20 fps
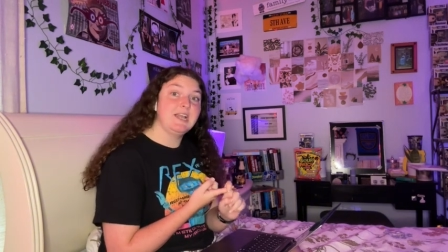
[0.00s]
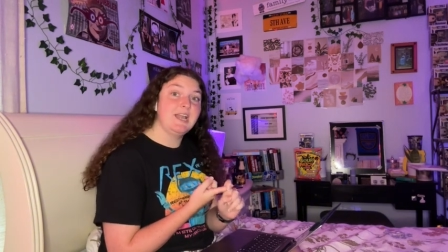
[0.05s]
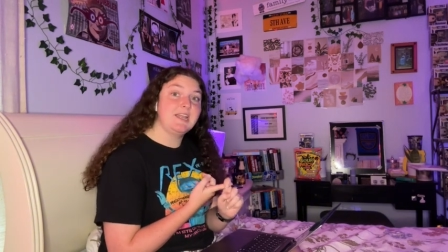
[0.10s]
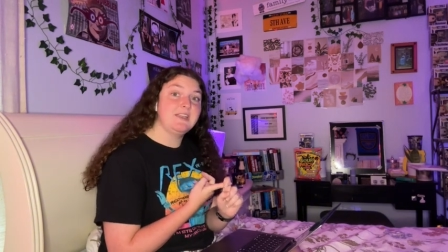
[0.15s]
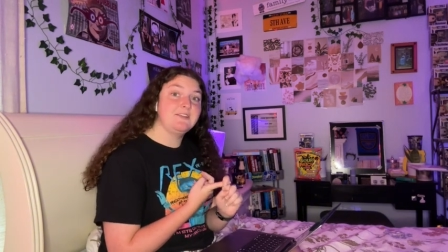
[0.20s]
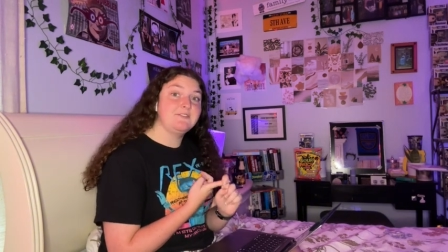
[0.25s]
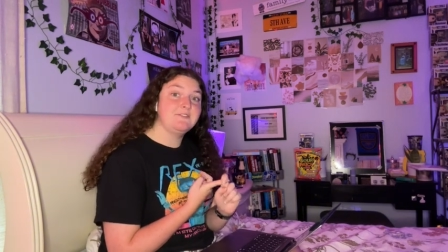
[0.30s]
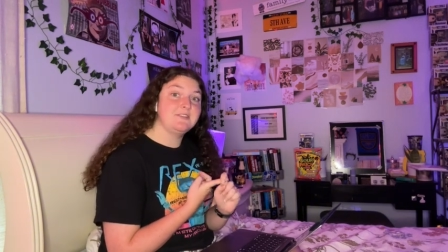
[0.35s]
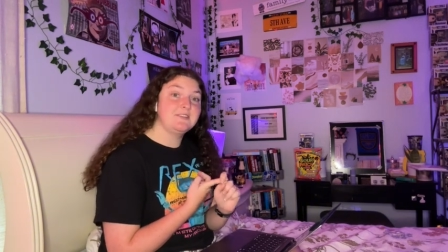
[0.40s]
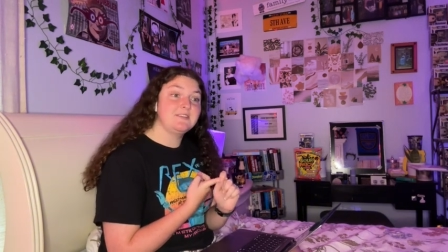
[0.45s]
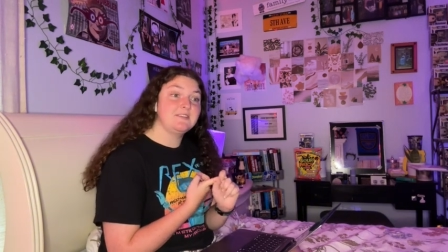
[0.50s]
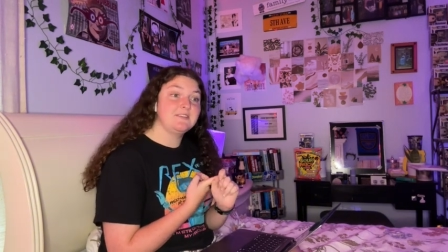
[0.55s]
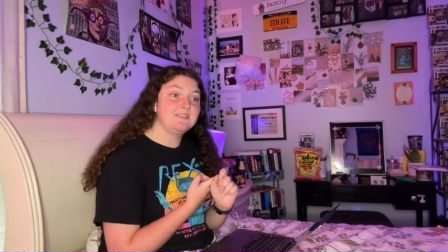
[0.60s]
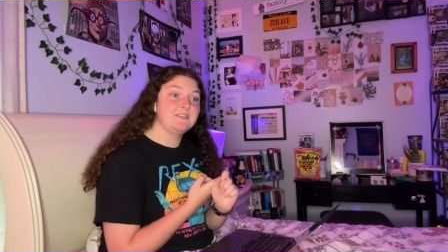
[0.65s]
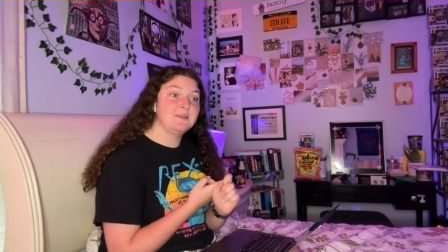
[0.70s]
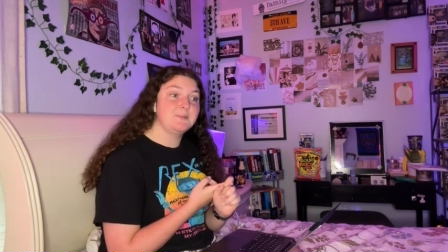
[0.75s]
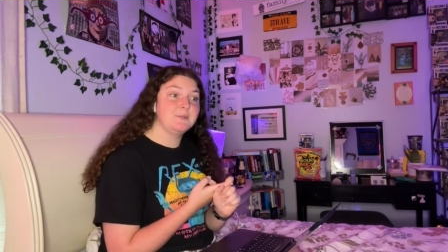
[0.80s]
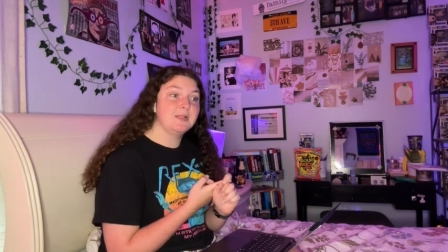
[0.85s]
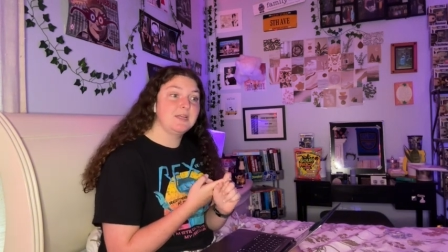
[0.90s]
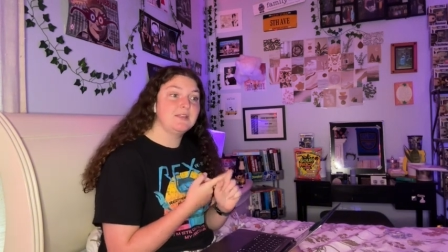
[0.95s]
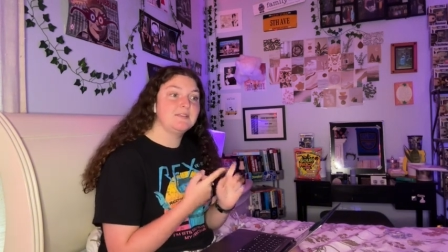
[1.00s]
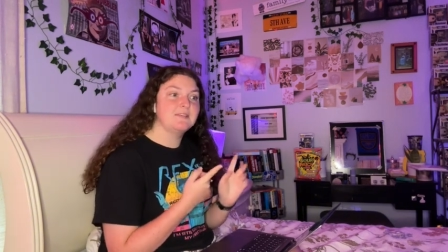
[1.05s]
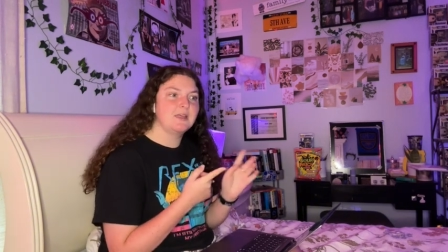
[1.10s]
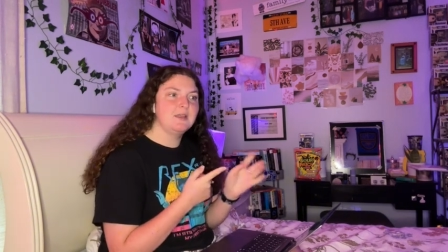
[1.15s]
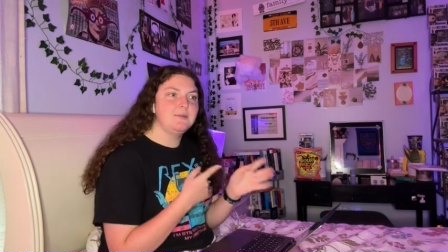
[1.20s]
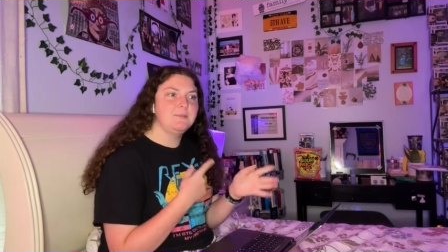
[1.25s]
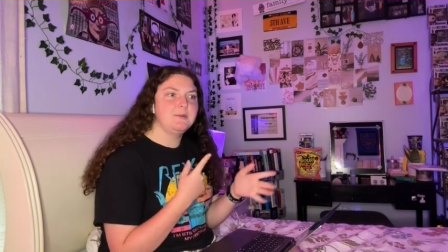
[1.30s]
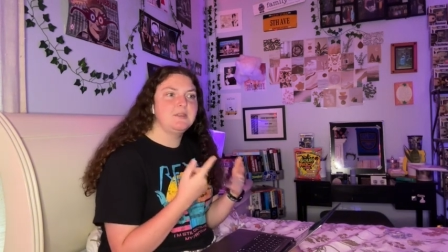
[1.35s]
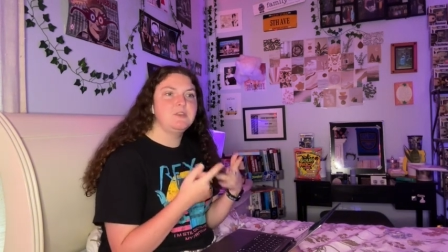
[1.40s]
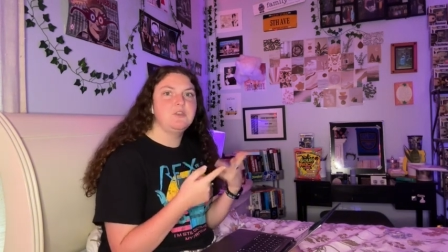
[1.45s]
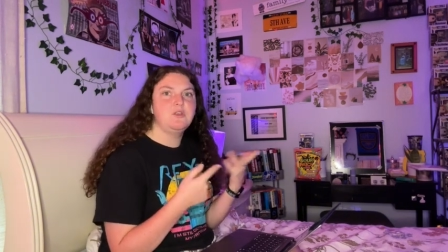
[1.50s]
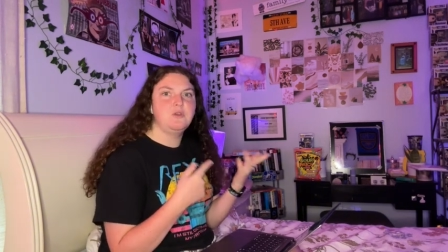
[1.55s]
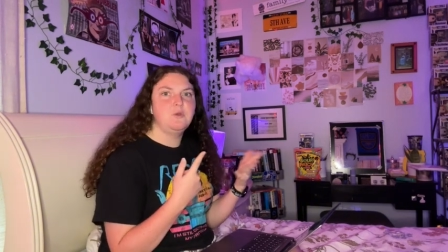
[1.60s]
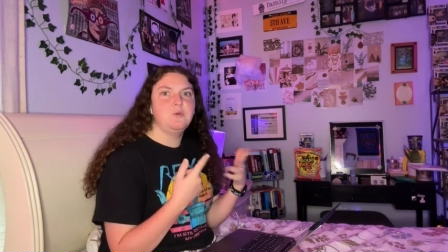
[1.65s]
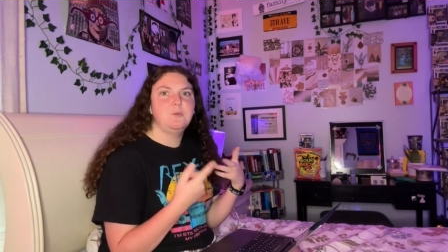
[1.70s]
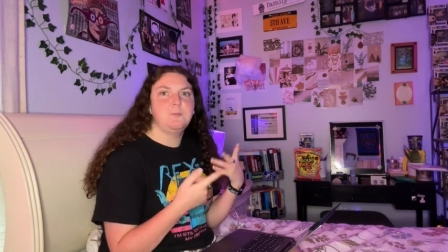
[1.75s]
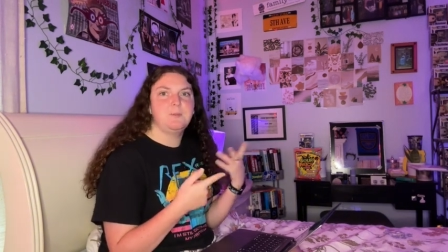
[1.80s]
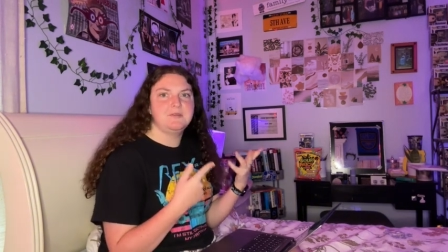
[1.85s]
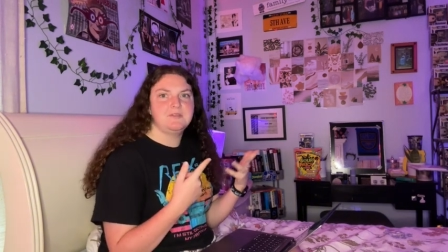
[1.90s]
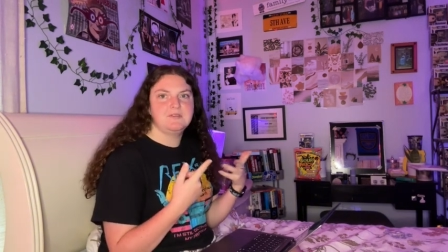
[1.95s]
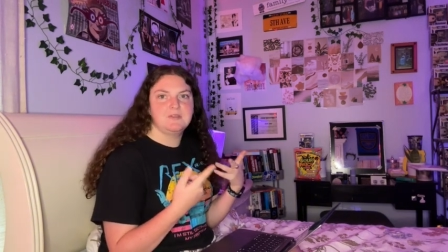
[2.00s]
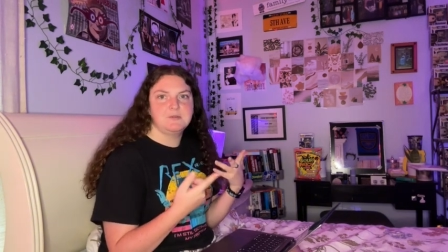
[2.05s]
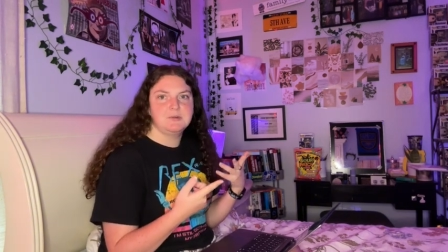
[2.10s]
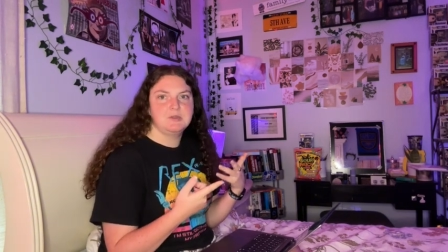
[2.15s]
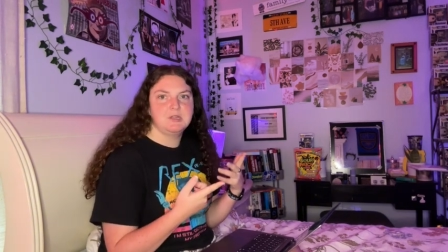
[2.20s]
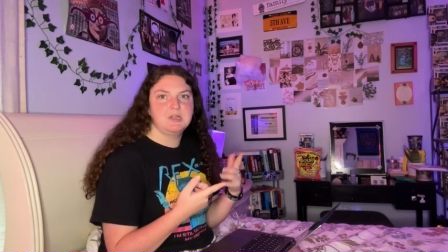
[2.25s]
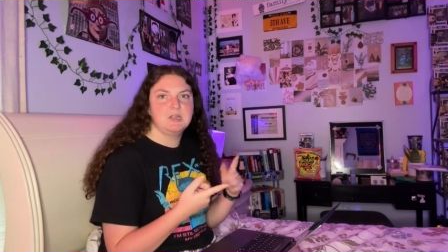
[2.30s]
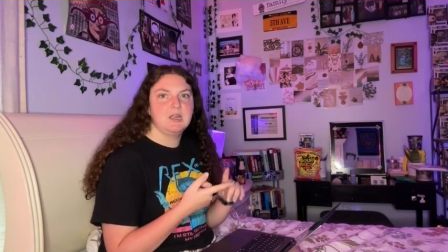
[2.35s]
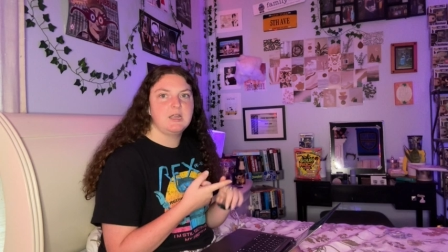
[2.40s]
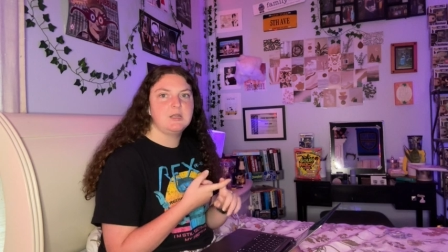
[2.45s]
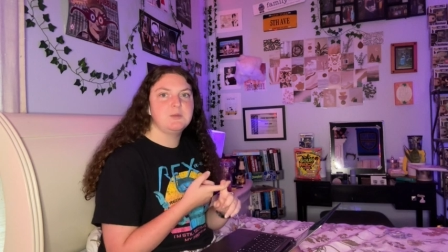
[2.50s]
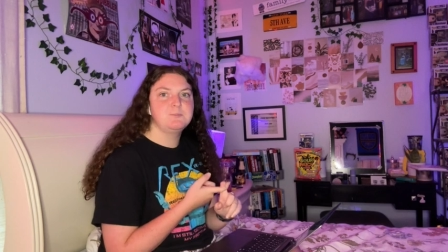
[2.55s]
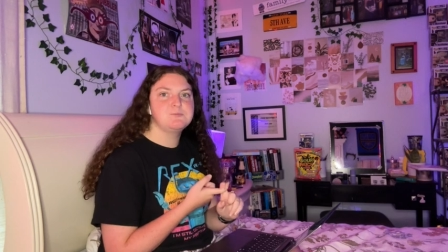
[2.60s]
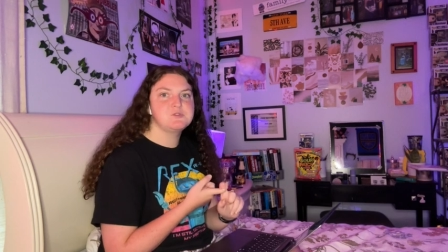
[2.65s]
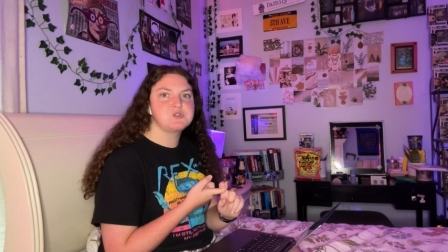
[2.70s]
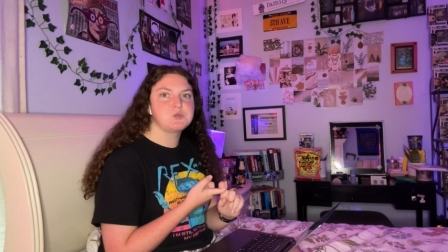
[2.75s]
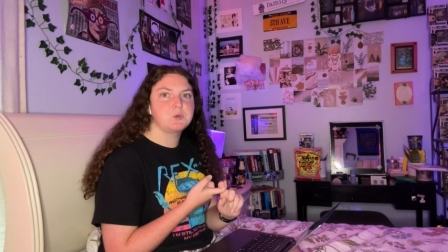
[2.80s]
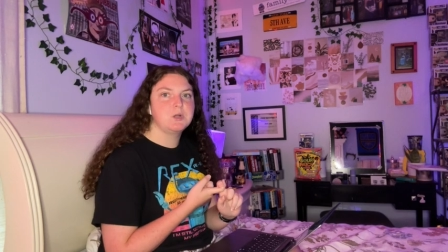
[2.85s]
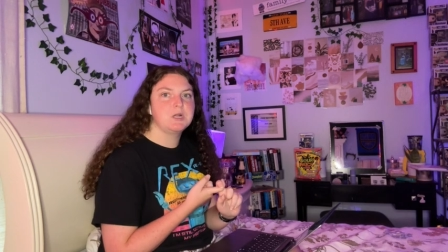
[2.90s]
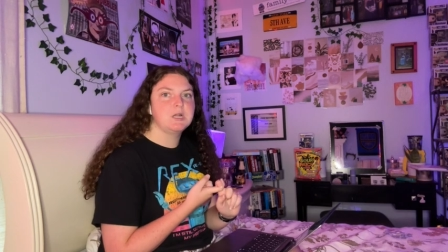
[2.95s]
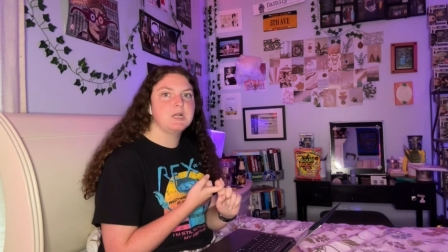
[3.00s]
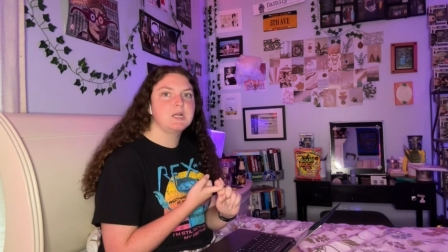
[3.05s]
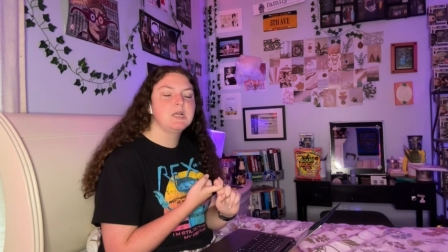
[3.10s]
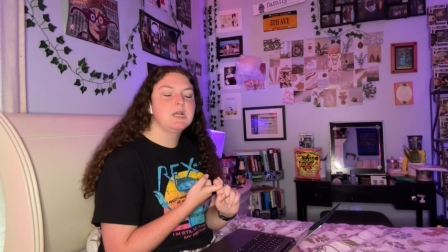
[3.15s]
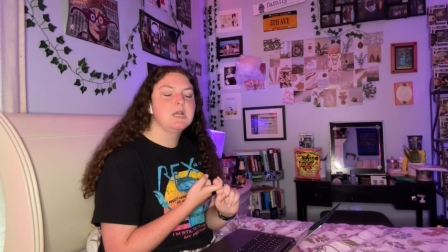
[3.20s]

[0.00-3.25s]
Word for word: and if it's a similar, it's going to be new but similar, I'm sure,